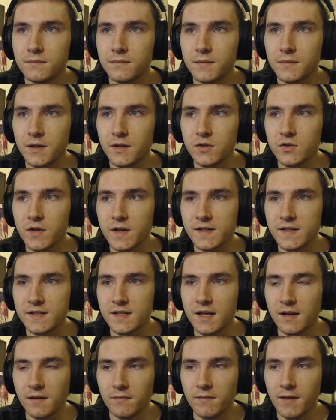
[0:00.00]

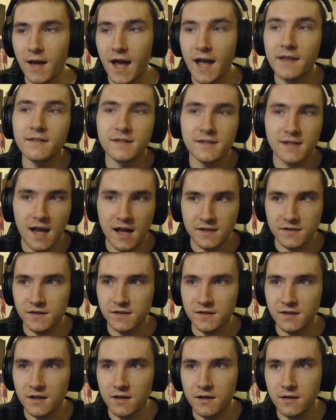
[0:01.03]
Interesting. And Asuna's
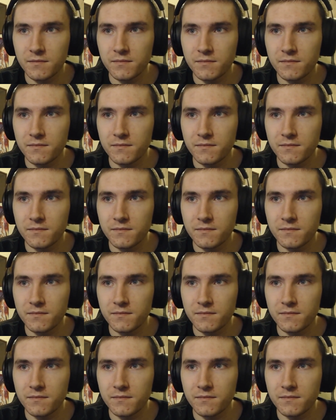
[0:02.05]
gonna